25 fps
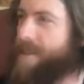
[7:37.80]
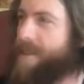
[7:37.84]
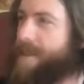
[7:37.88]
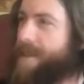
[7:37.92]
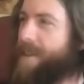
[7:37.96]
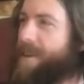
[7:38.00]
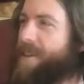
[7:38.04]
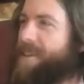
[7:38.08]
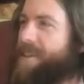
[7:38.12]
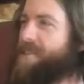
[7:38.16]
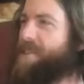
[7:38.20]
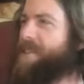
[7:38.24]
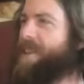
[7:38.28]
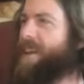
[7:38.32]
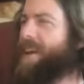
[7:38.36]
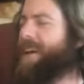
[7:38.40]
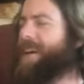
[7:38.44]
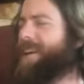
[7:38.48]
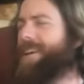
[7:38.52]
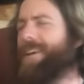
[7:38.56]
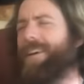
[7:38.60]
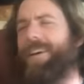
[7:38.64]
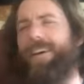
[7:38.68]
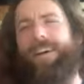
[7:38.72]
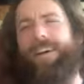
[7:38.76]
And he goes like,
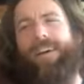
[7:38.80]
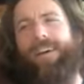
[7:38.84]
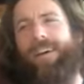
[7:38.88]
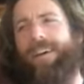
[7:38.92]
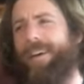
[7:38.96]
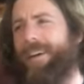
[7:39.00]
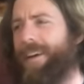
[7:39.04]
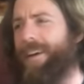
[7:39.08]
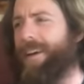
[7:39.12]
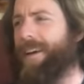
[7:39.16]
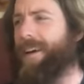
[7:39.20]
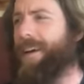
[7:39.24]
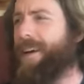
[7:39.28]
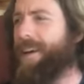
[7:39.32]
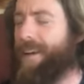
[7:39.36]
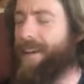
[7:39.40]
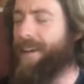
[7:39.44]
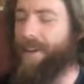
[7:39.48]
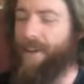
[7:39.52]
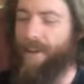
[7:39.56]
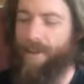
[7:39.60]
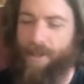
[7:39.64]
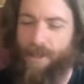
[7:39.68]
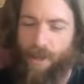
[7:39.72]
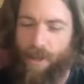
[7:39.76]

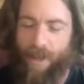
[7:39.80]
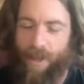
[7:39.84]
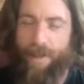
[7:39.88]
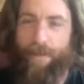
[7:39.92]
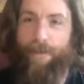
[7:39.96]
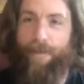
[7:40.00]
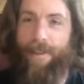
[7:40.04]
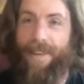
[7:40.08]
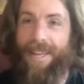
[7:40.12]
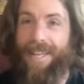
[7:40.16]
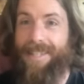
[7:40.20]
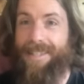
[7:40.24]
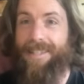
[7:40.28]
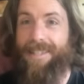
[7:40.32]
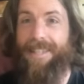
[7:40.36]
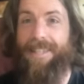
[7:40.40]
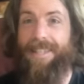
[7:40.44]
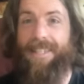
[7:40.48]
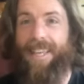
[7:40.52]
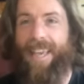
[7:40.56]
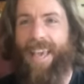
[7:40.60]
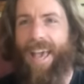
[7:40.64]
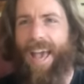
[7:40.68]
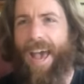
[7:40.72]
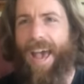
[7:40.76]
so he feeds
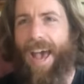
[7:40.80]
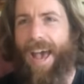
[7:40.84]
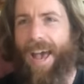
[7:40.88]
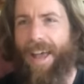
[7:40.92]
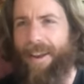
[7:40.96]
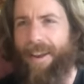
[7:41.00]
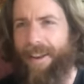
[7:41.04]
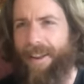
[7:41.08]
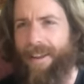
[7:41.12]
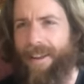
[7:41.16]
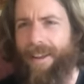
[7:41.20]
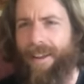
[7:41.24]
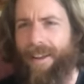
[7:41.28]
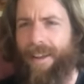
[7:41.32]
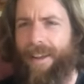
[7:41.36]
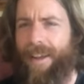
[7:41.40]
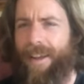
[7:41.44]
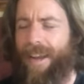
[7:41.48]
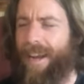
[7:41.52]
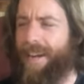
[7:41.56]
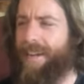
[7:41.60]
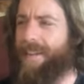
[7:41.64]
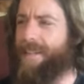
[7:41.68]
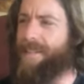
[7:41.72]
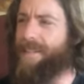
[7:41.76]
this cat,
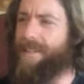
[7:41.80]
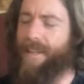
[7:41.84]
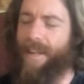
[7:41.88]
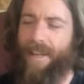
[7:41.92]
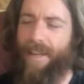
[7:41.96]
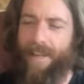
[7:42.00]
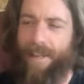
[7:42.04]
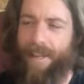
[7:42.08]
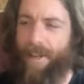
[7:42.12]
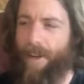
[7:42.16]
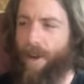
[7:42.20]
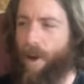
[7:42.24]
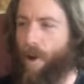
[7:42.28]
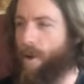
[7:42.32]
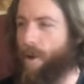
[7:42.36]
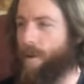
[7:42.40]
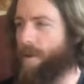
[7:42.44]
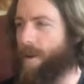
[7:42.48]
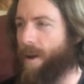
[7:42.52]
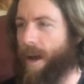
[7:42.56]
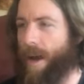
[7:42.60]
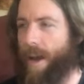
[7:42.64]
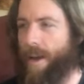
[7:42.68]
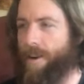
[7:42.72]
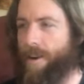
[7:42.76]
and he's like,
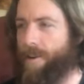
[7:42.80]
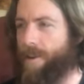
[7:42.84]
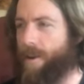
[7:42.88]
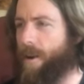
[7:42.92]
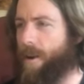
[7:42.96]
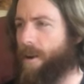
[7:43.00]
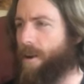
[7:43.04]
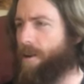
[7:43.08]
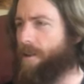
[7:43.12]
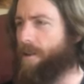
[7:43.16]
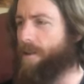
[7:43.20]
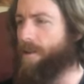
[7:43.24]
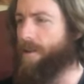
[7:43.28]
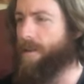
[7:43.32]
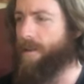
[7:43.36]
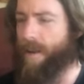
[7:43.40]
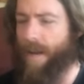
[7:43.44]
I don't know.